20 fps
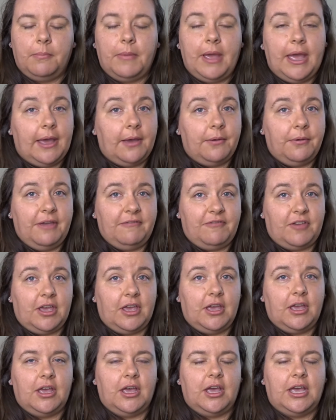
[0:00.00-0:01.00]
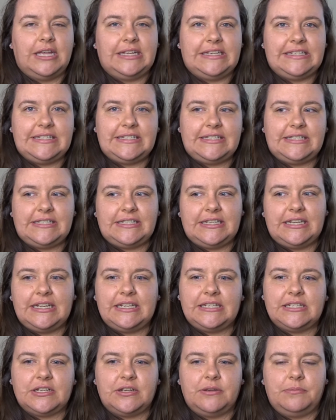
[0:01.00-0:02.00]
However, I
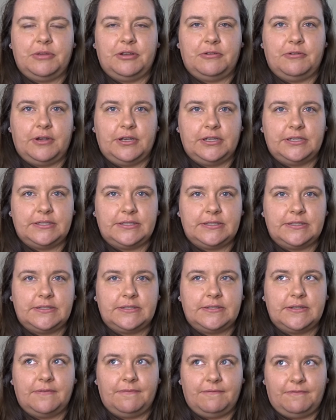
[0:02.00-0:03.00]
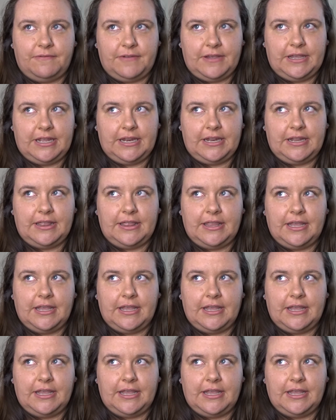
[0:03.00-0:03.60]
did come across something